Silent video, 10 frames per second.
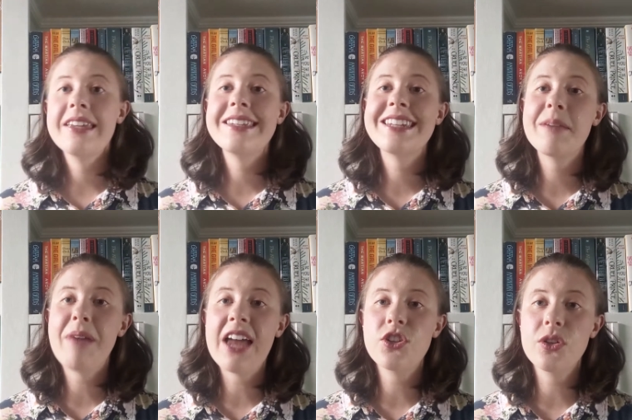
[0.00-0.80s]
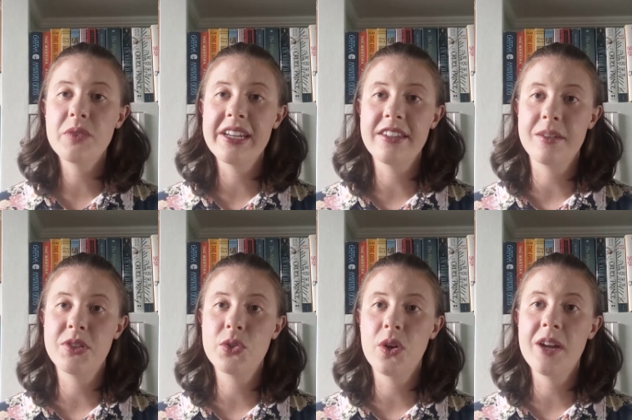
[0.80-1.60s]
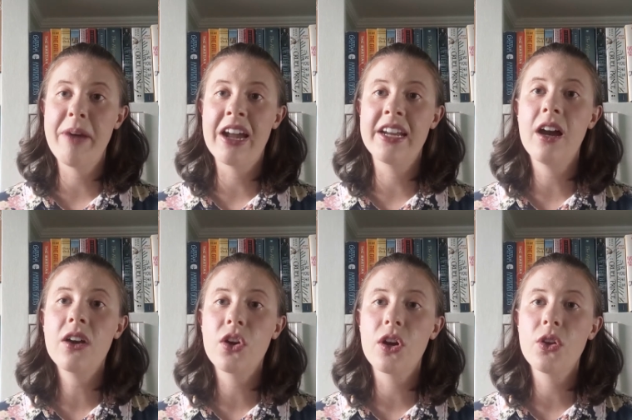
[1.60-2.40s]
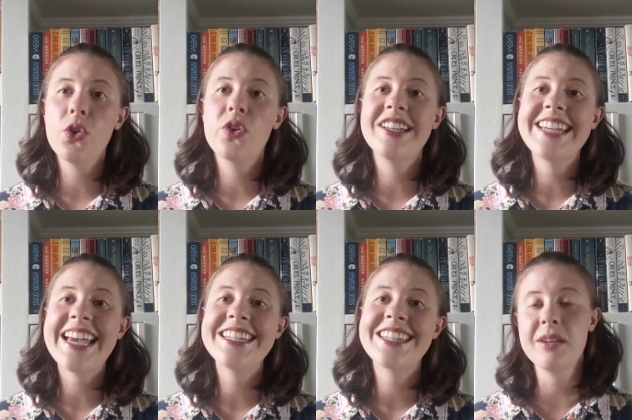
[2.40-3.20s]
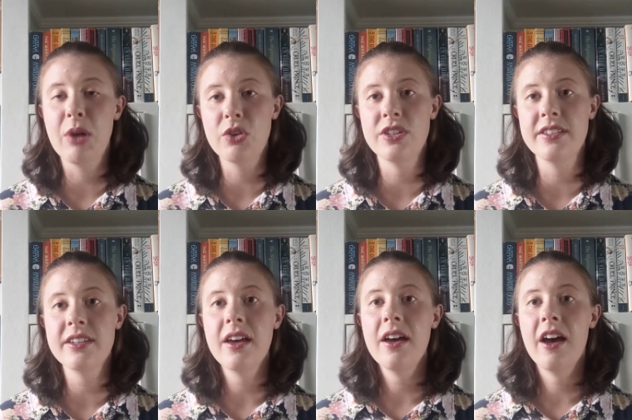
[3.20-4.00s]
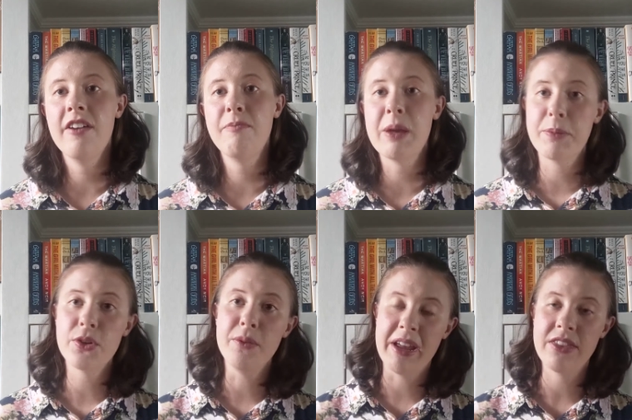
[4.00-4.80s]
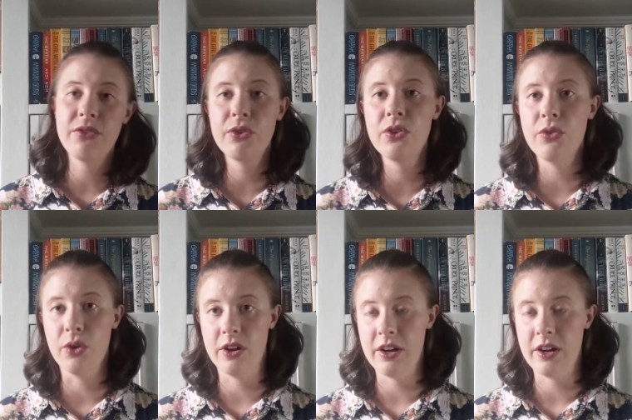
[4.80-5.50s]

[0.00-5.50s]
This is a magical realism story about a young girl who can taste the emotions of people who made the food for